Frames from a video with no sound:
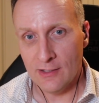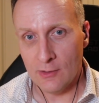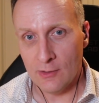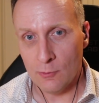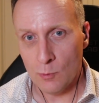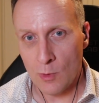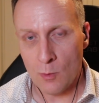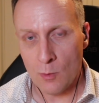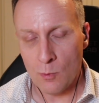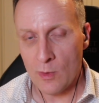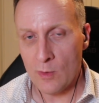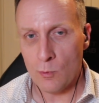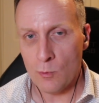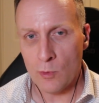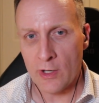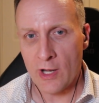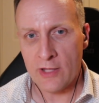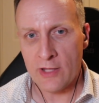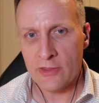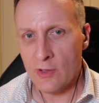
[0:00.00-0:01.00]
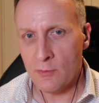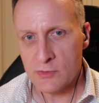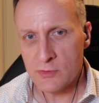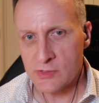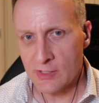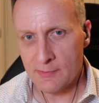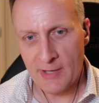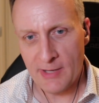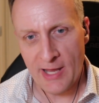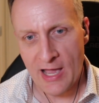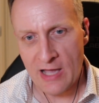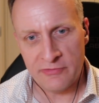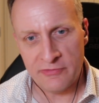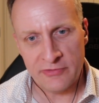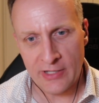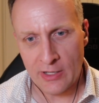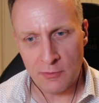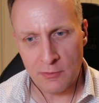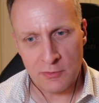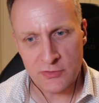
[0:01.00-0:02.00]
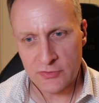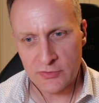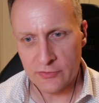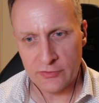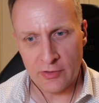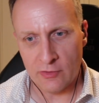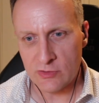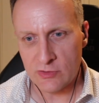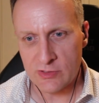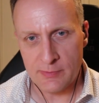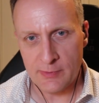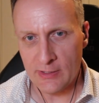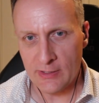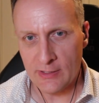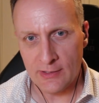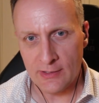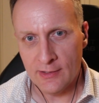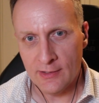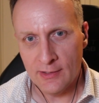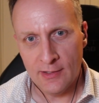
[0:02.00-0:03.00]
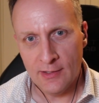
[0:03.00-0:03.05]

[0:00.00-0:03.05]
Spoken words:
What I thought was going to be half an hour turned out to be,